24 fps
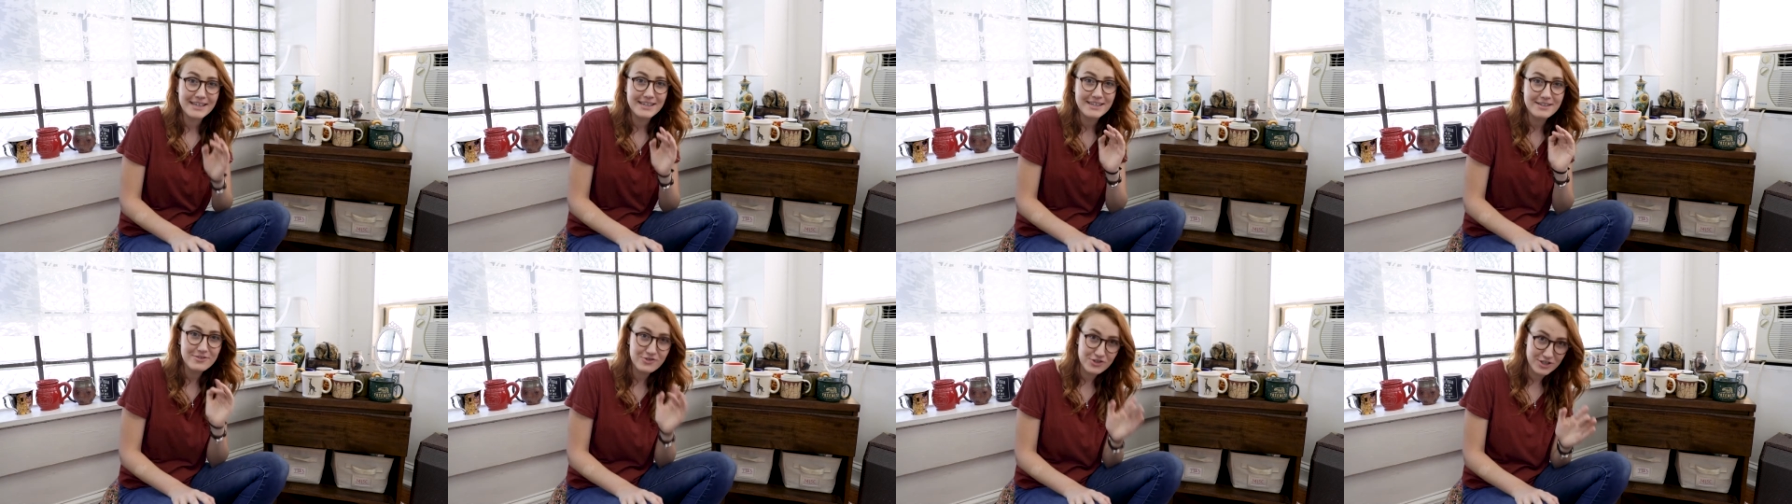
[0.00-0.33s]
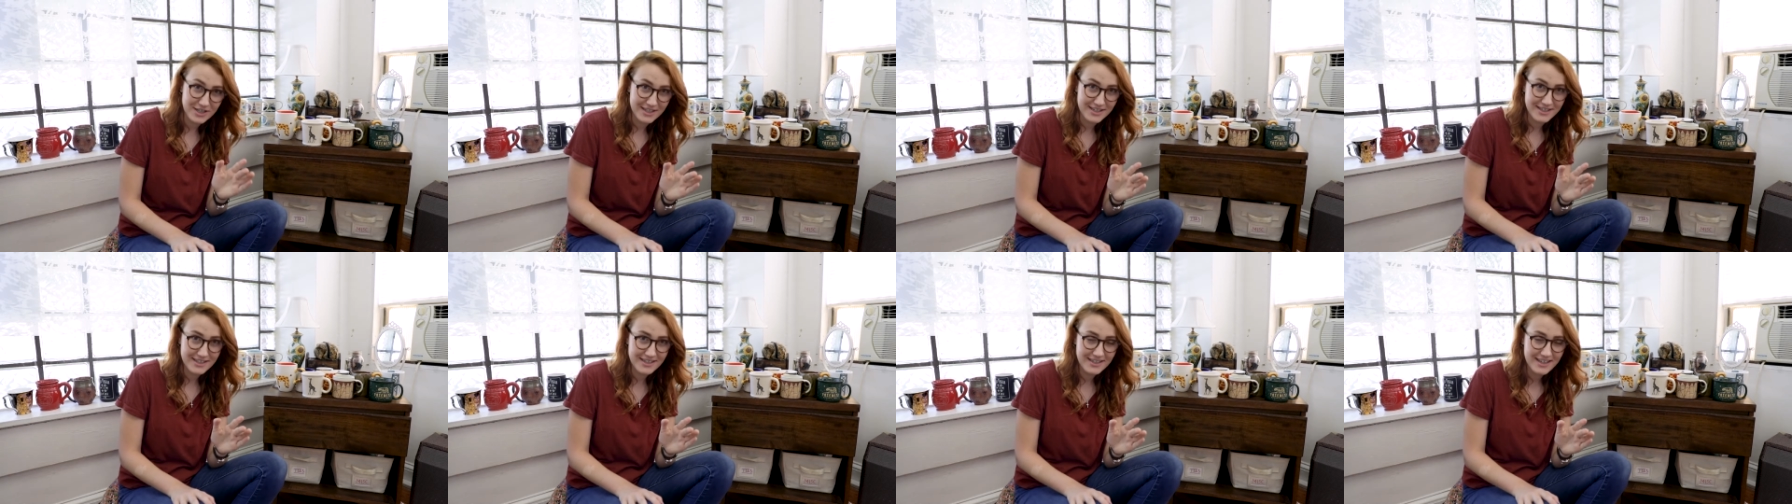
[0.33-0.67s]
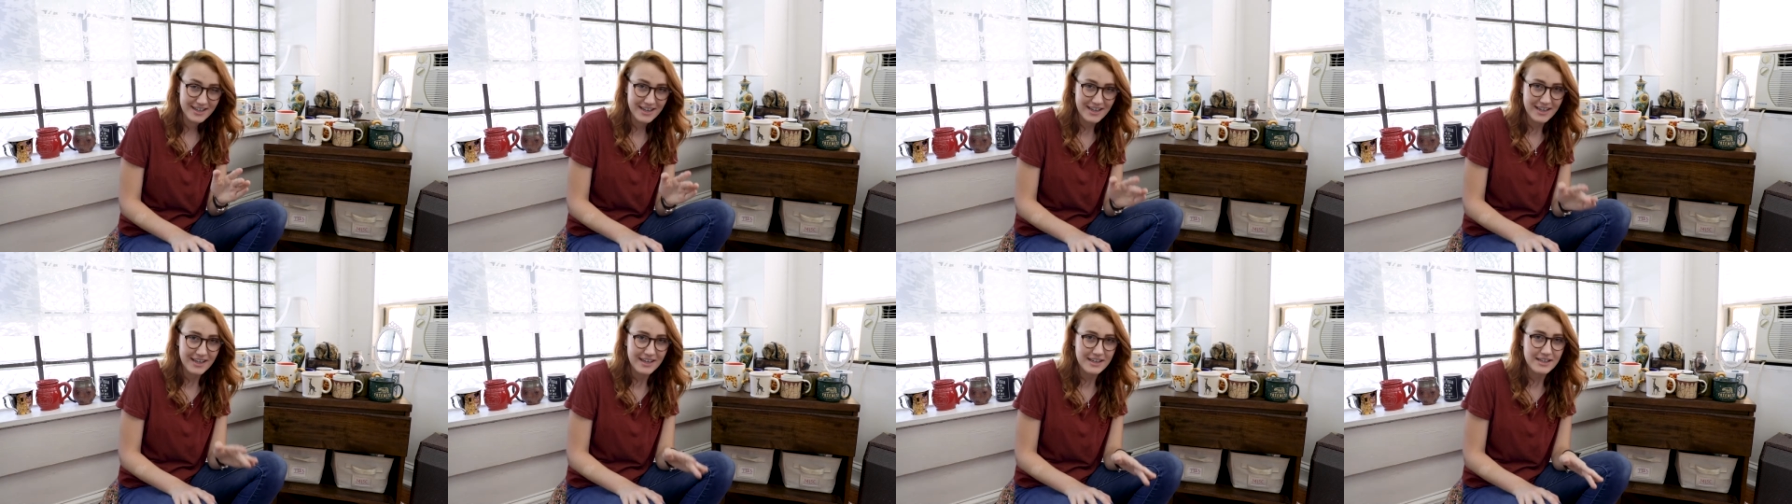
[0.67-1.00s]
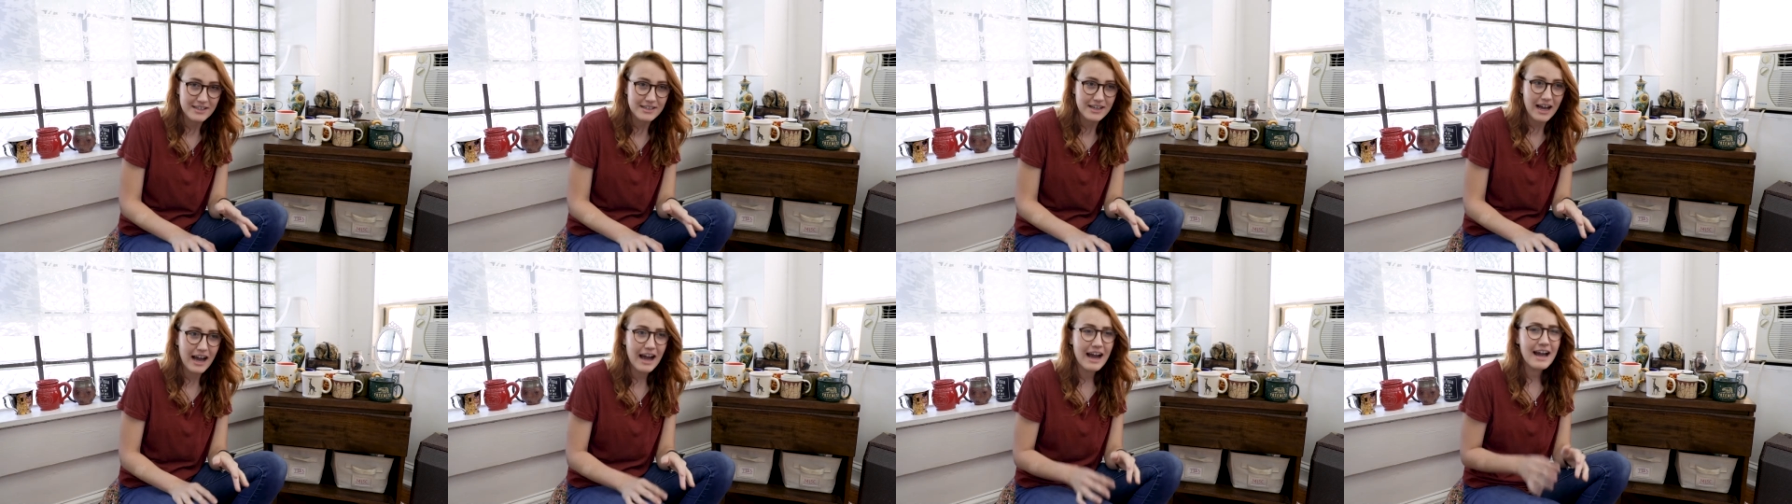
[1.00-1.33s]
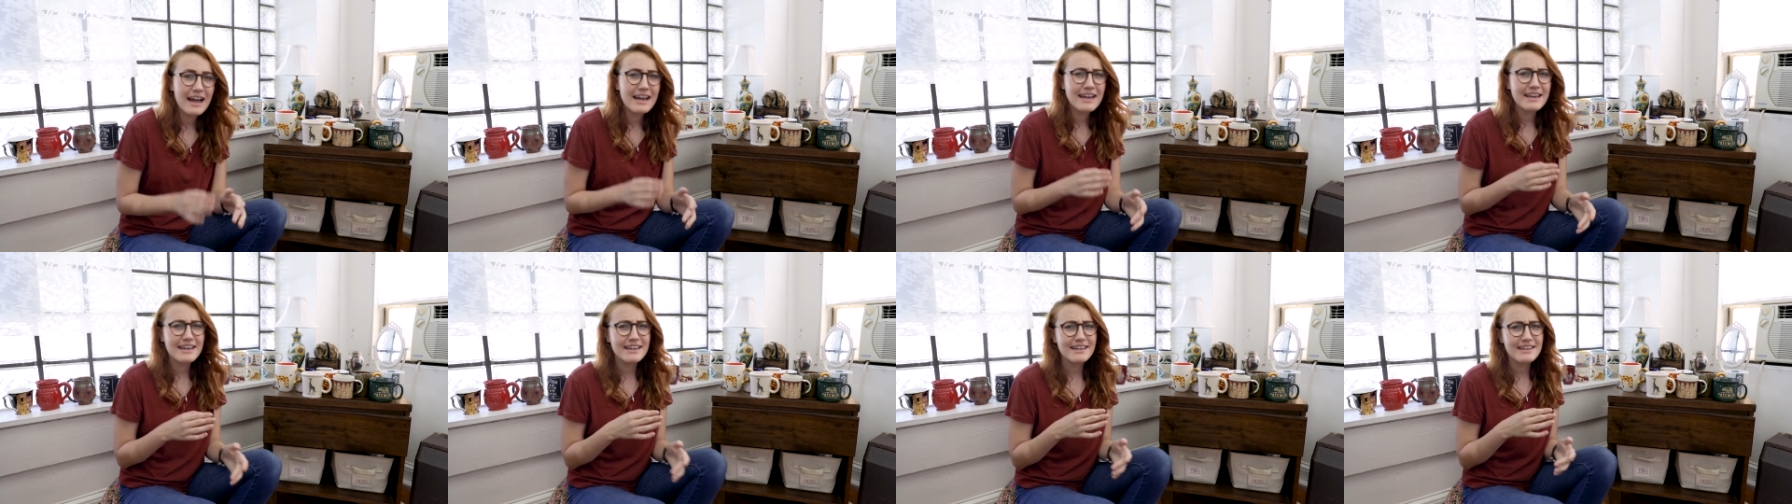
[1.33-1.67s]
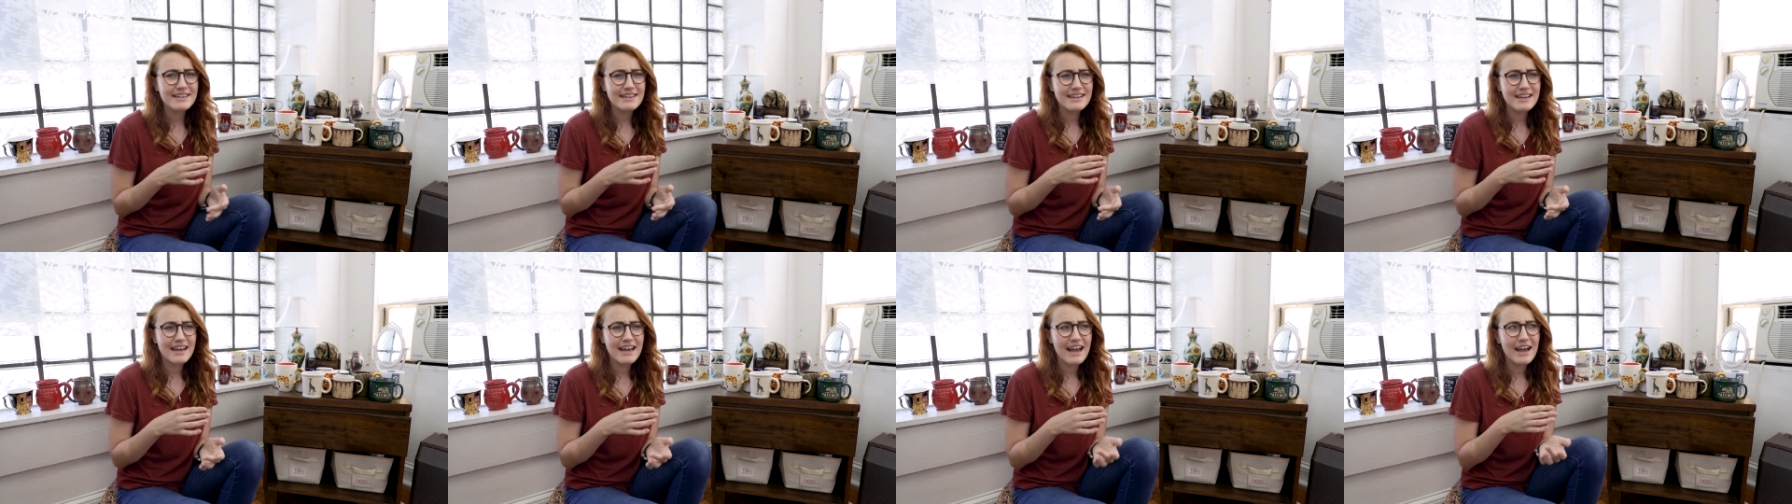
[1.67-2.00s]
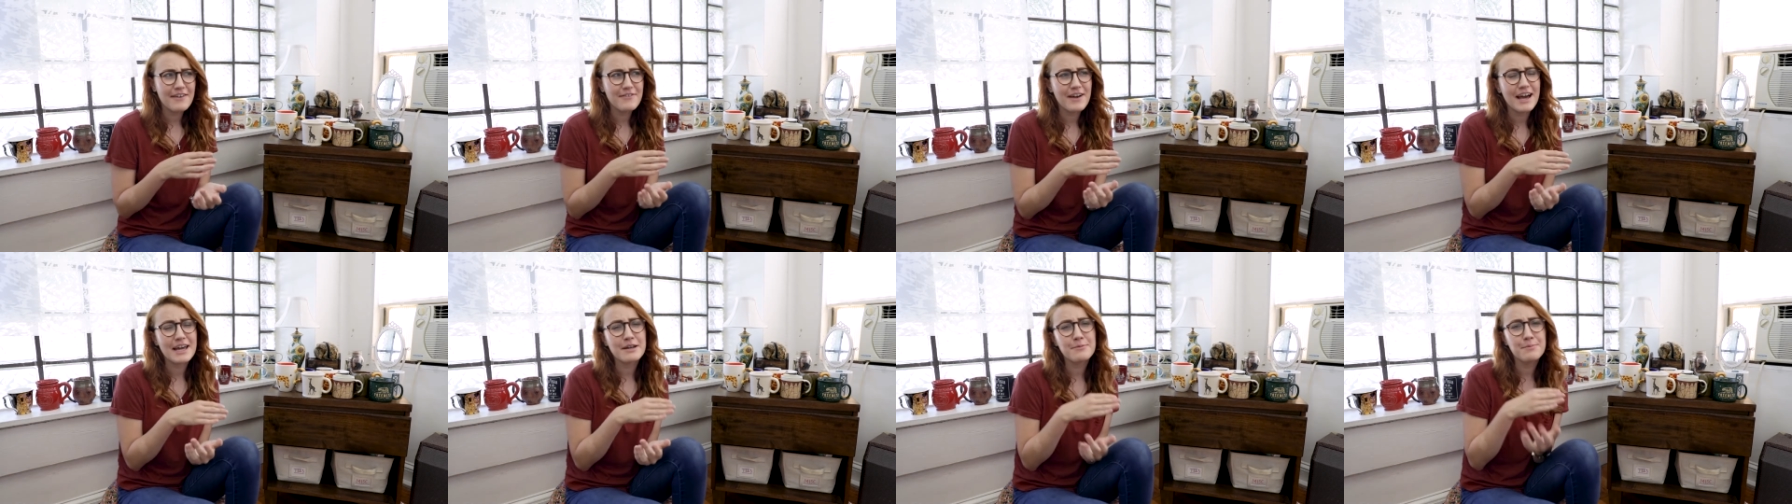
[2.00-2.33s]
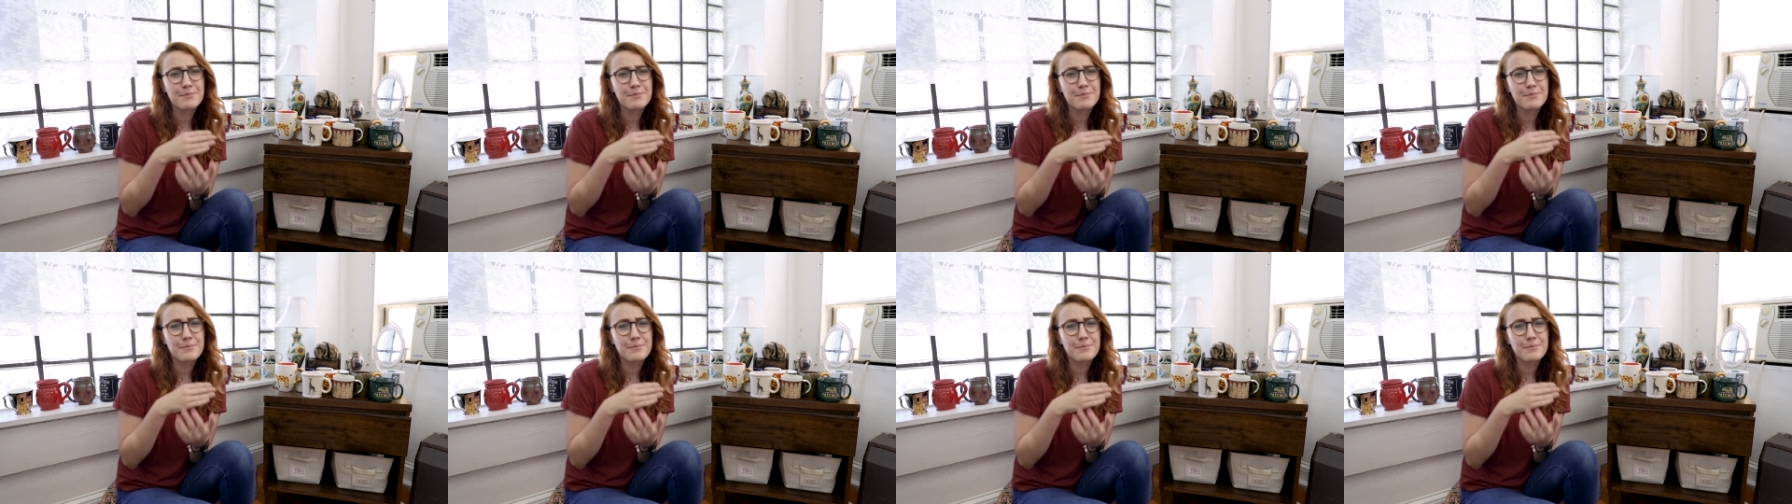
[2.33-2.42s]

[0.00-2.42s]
kitchen. I have had a